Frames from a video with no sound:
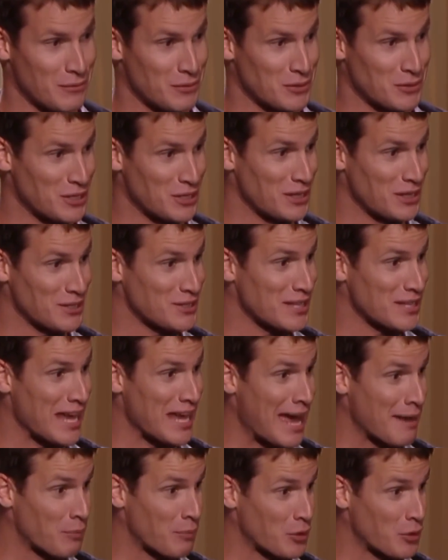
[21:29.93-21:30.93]
You ever seen a
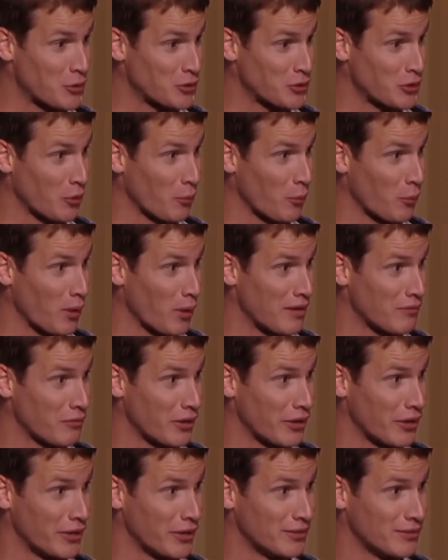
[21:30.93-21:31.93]
sad person on a
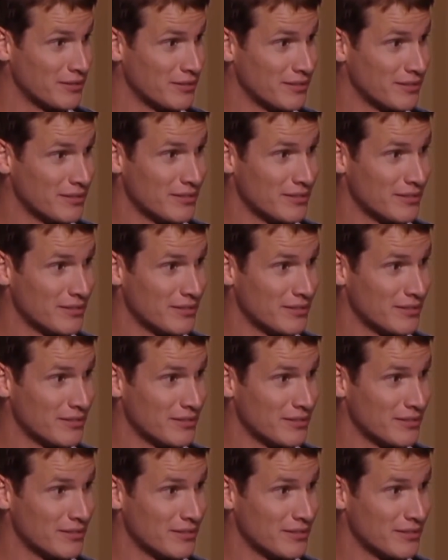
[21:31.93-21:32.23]
wave runner?